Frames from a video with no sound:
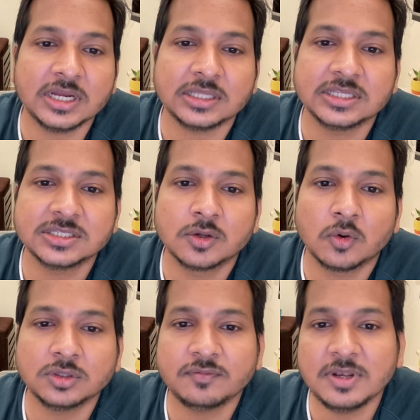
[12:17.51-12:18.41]
this
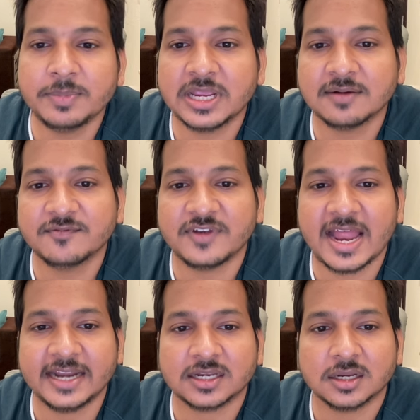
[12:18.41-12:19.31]
growth will become
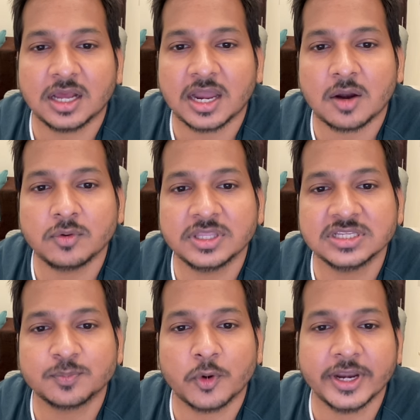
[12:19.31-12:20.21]
flat around
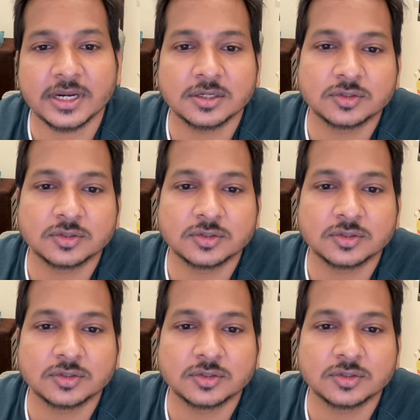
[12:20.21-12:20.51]
this point.